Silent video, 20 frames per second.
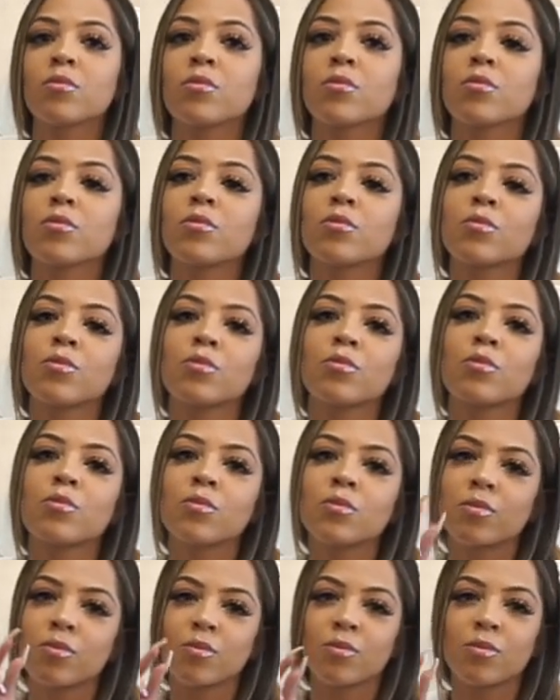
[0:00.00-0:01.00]

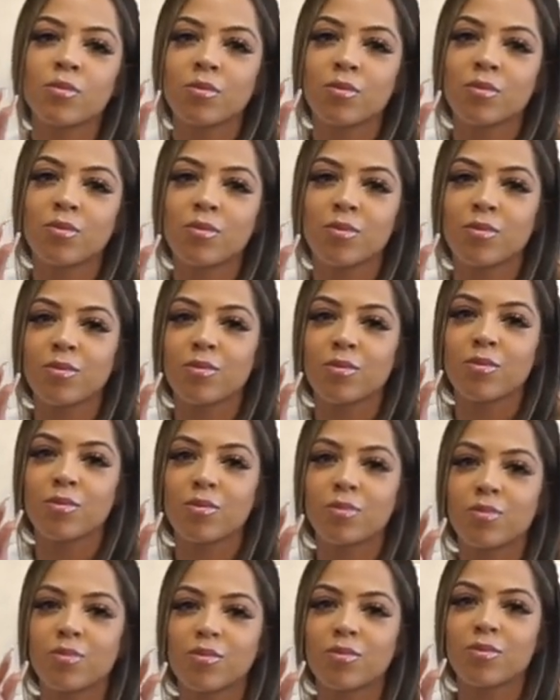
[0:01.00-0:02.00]

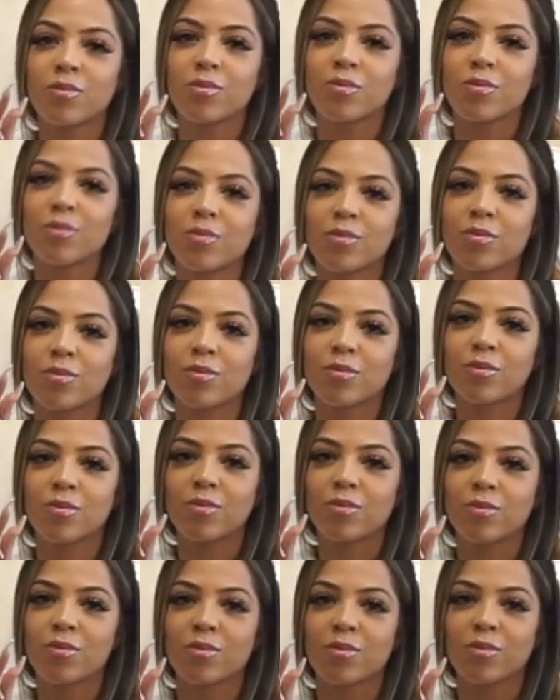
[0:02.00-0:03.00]

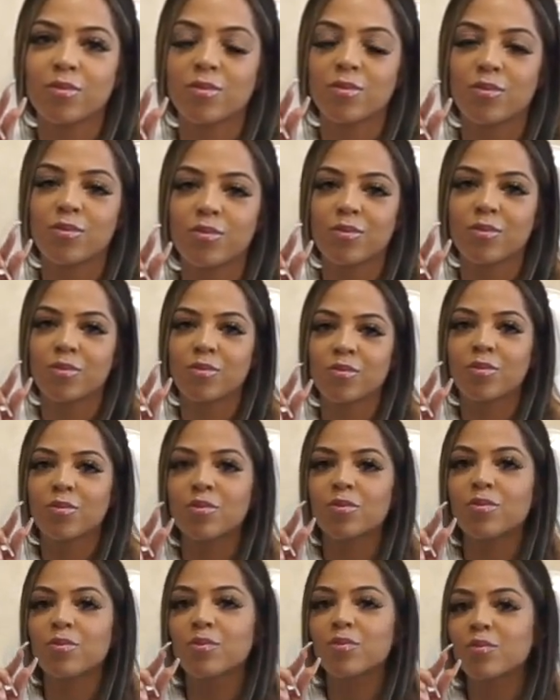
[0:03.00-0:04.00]

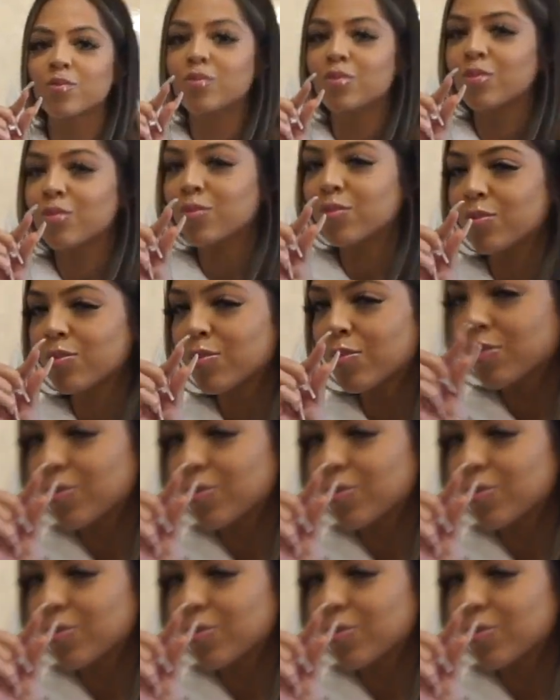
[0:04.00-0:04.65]
No one is speaking in this clip.